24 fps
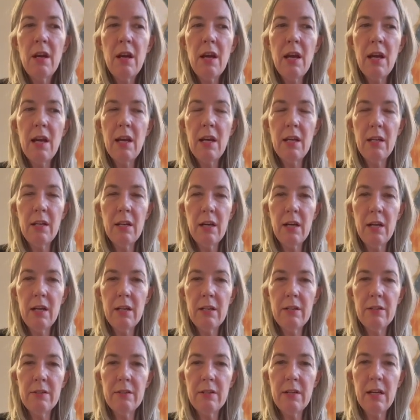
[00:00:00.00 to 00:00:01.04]
And
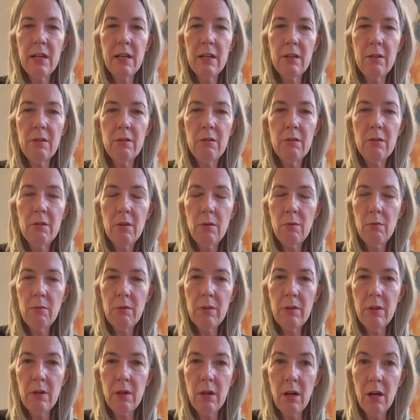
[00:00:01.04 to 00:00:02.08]
I said with